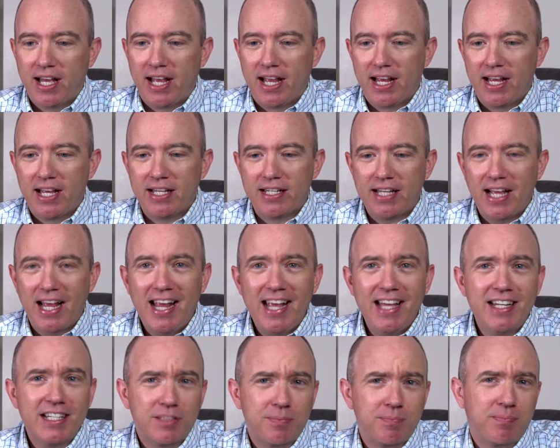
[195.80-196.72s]
And
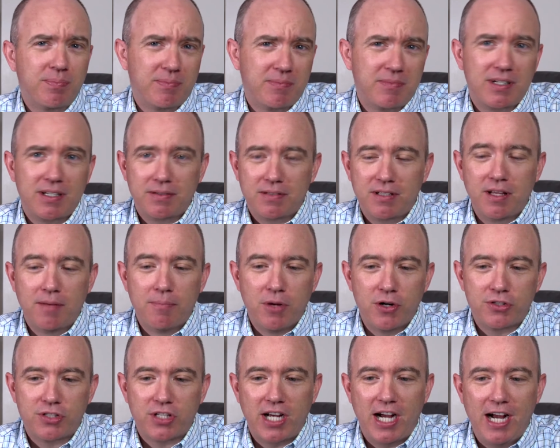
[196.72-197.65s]
and is the
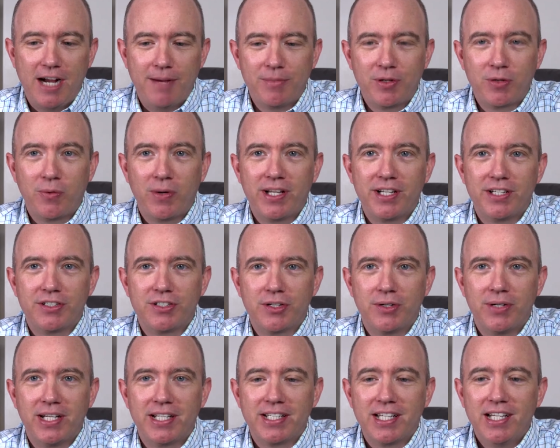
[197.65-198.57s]
most common way to
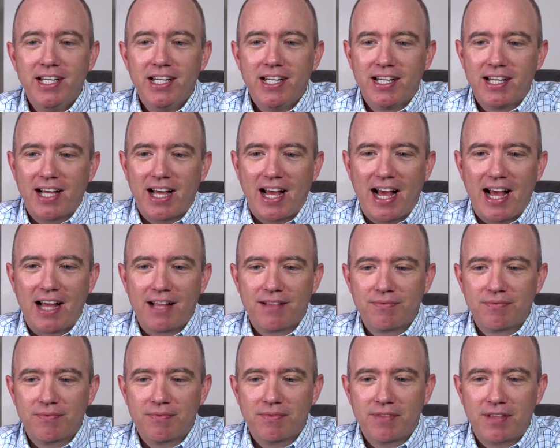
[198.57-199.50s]
do it.
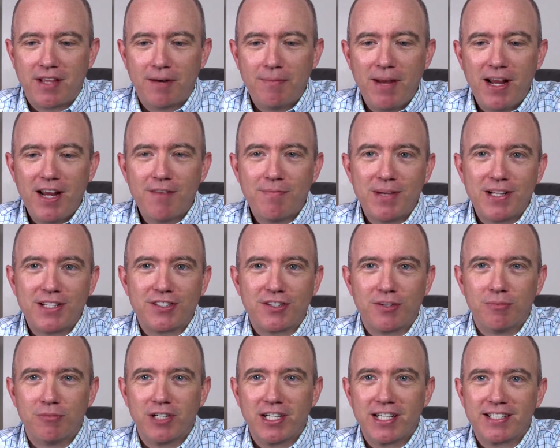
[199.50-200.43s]
There may have been
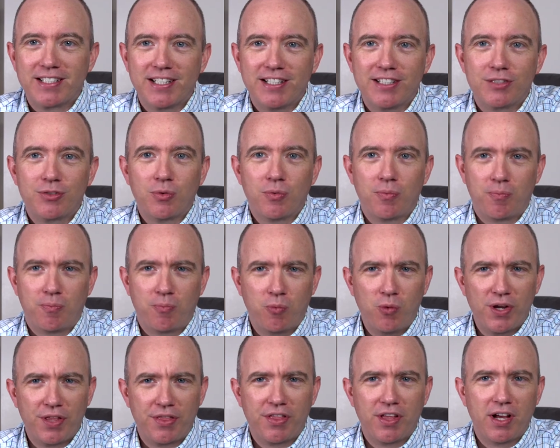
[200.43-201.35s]
some reasons
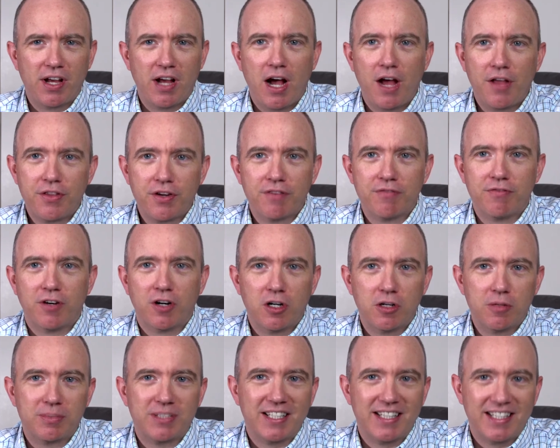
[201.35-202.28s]
with the other
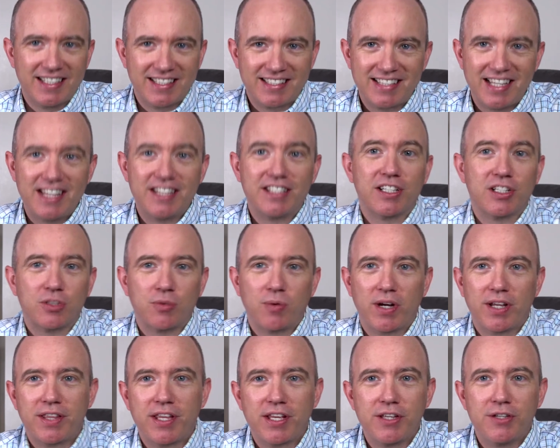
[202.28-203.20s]
verbs in the
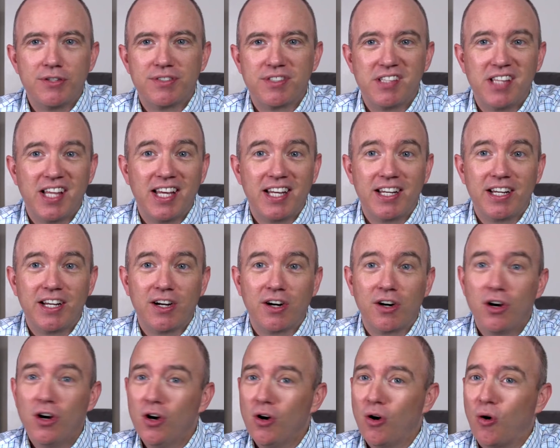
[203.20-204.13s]
sentence why they use then
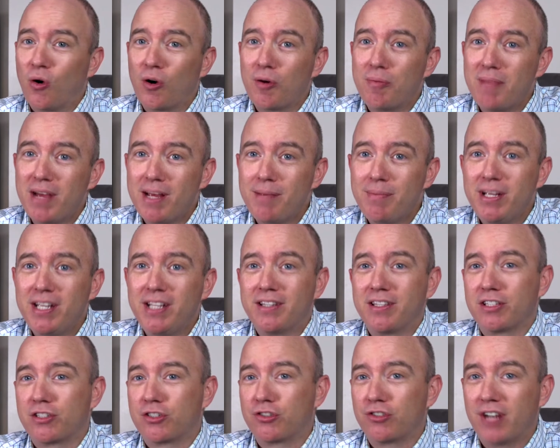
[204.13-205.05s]
here, or maybe
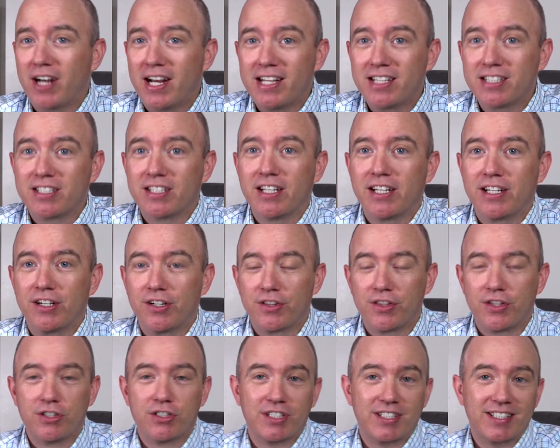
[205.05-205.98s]
the
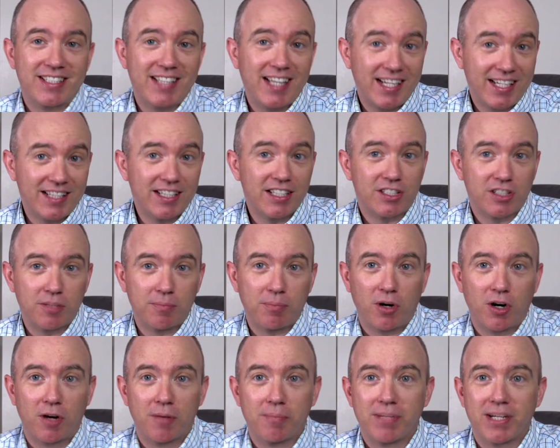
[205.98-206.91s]
translator, they're just setting this
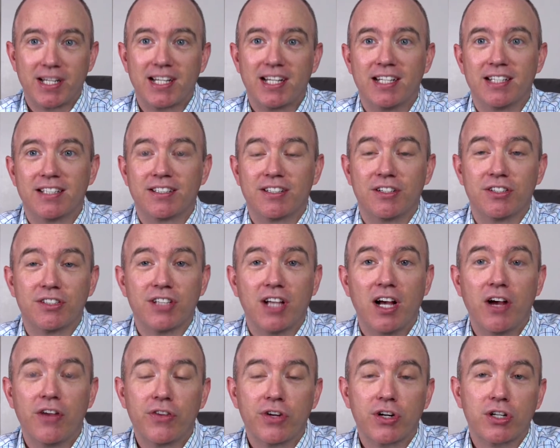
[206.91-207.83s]
apart because
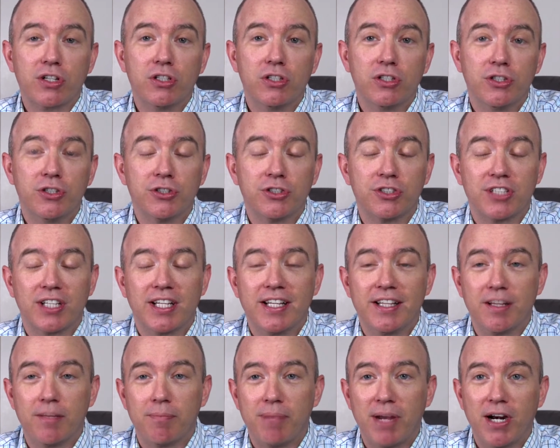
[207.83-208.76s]
there's other clues
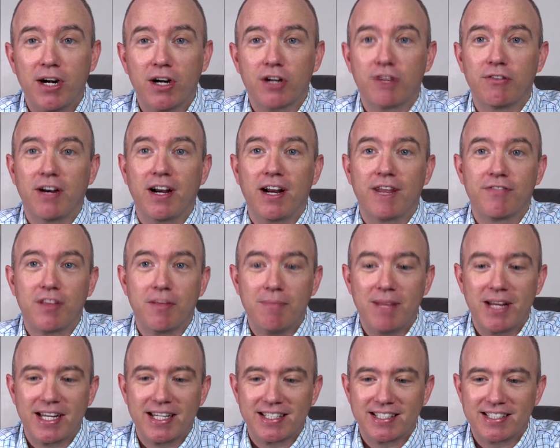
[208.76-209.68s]
in the paragraph
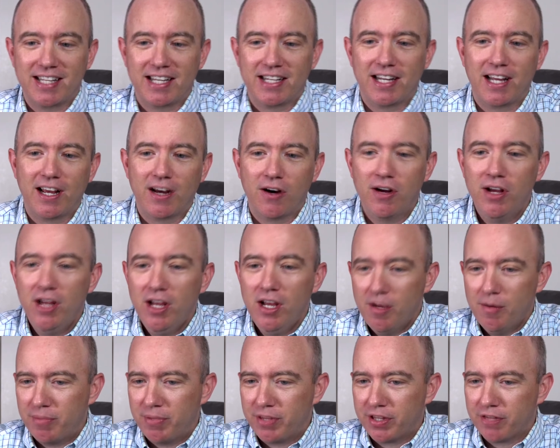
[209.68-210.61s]
that make it stand out.
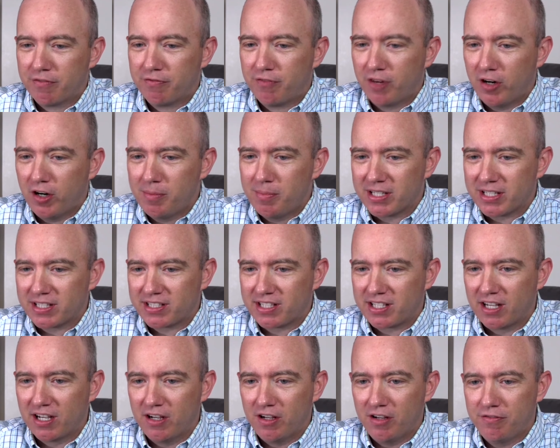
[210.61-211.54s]
But the verb
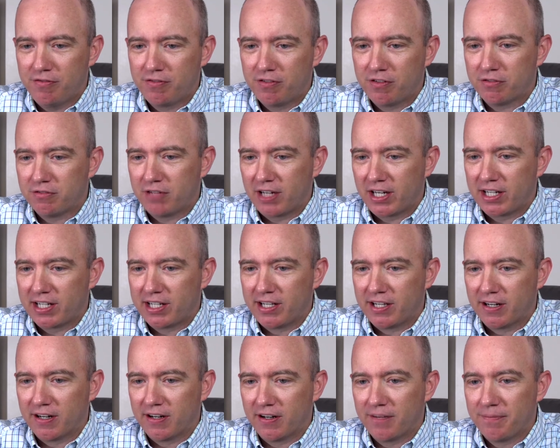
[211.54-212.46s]
itself right
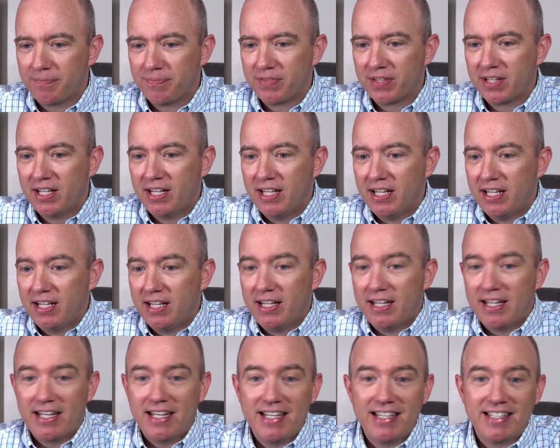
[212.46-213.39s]
here
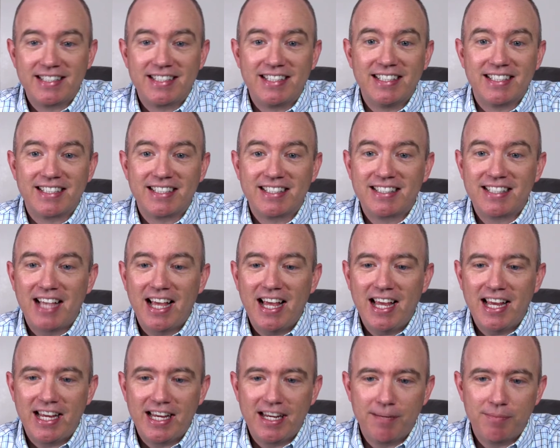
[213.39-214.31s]
is the
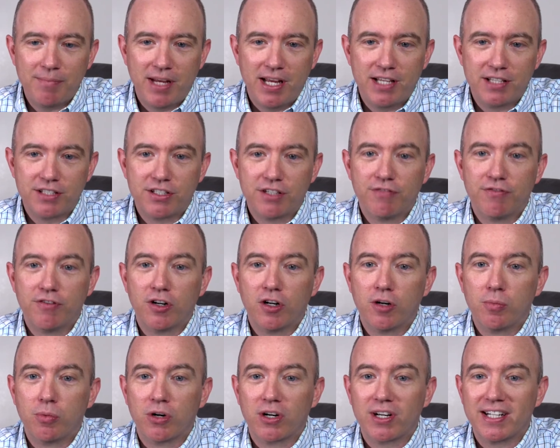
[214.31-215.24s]
same as the
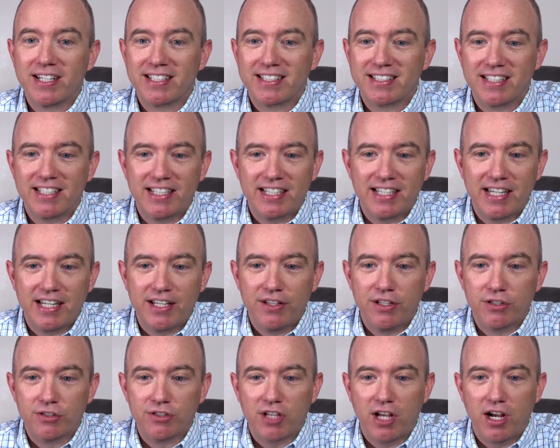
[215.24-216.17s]
verb we're going to see
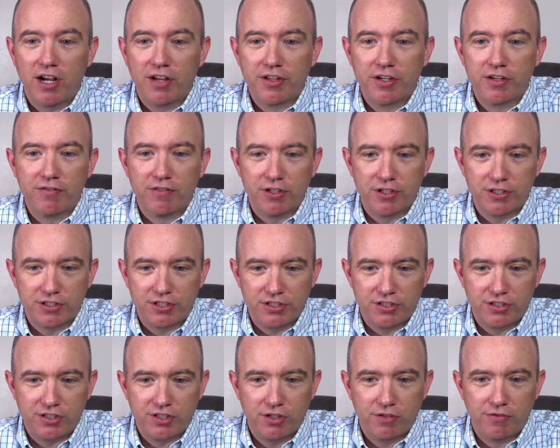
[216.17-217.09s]
in those other
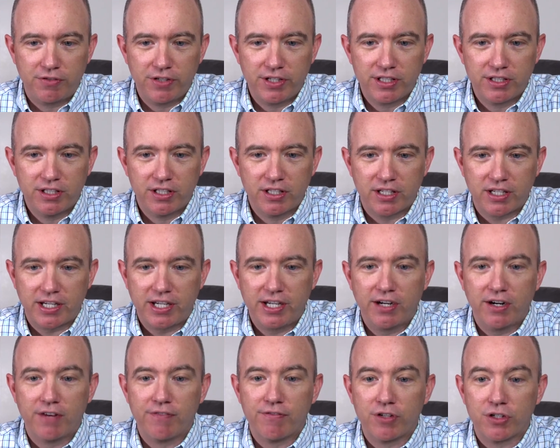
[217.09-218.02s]
verses. So if we look
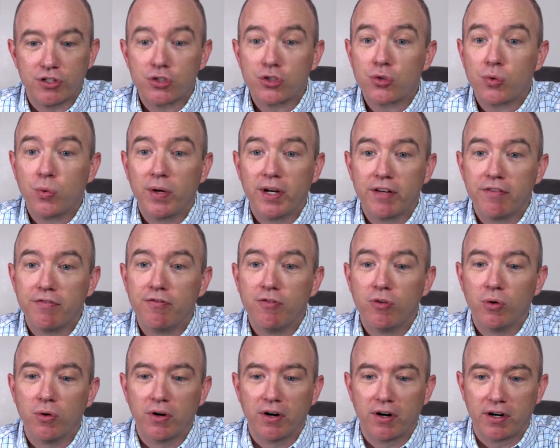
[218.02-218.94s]
here at verse
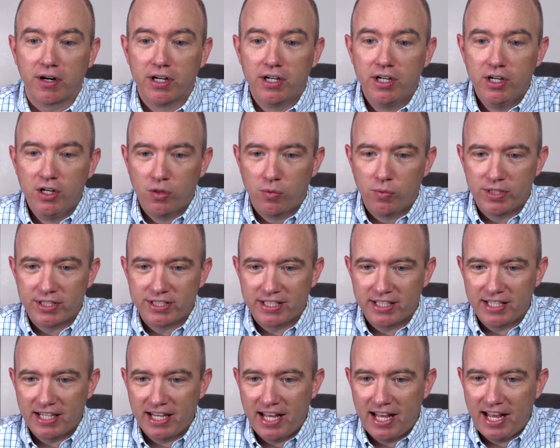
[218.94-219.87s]
twenty-four, we
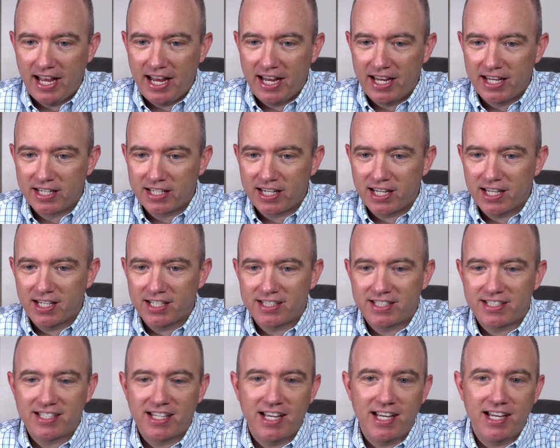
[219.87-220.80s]
see, and
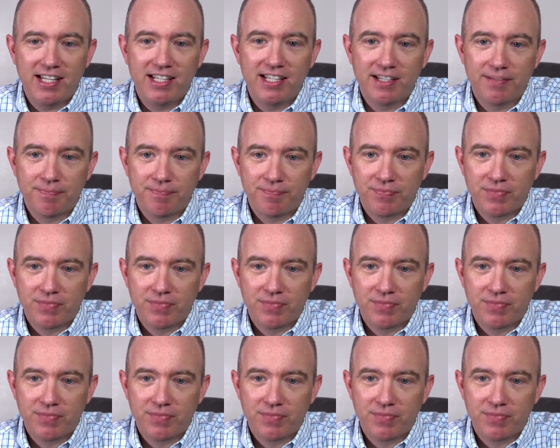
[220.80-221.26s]
God said.